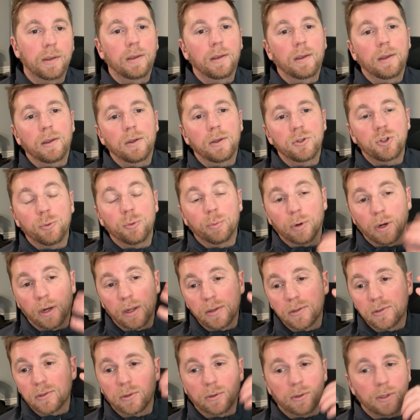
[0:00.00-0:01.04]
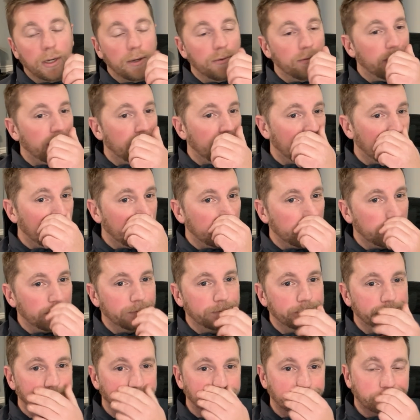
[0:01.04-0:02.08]
Shoe brands, okay, fair enough.
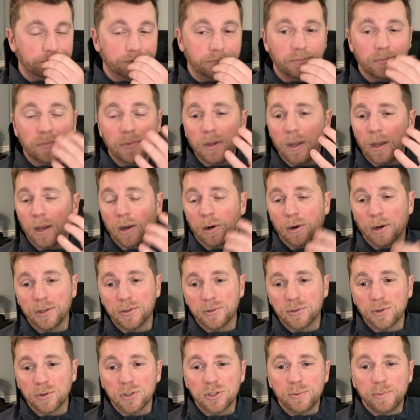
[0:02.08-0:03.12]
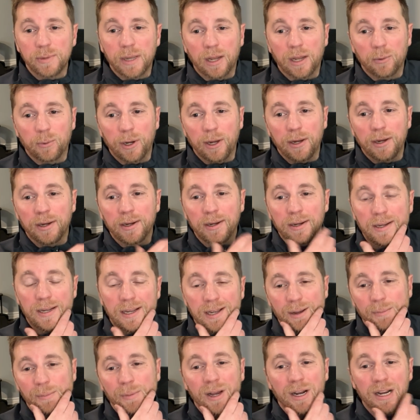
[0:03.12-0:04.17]
All right, so there's some headway.
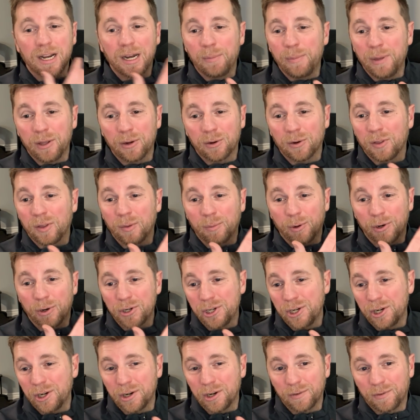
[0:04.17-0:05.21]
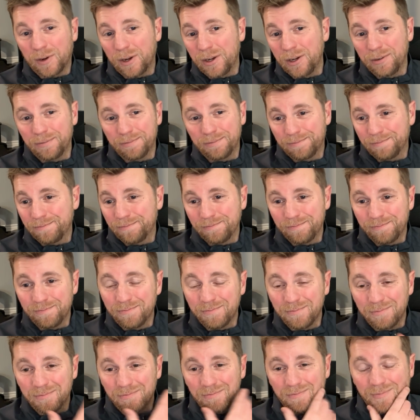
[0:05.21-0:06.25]
I'm not going to beat around the bush here. If I
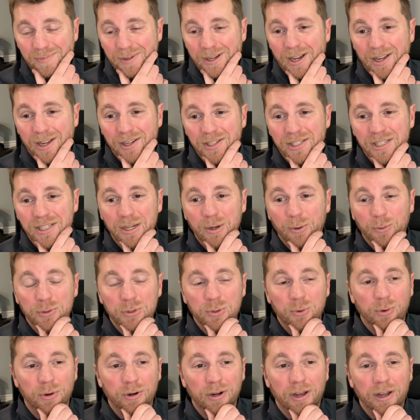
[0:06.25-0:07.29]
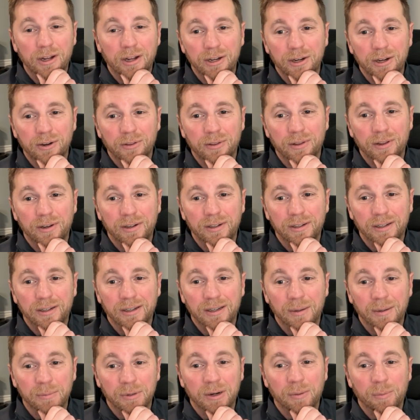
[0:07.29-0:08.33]
kind of know what's going on here, then
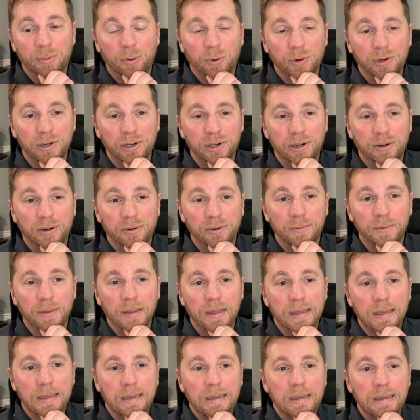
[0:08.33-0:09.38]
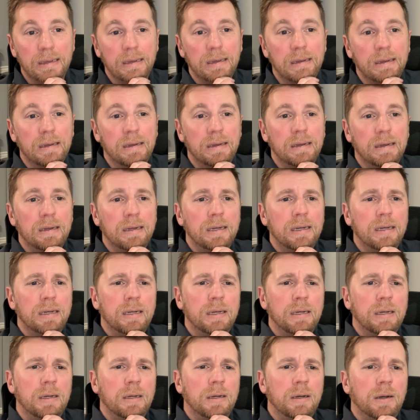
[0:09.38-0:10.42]
I'm going to point it out.
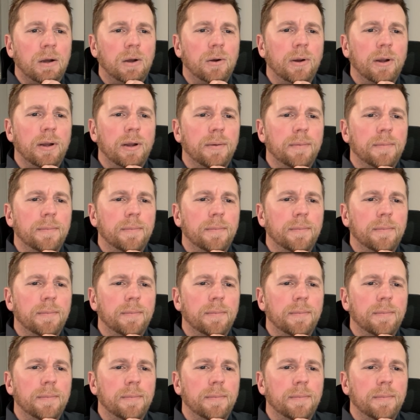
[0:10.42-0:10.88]
All right.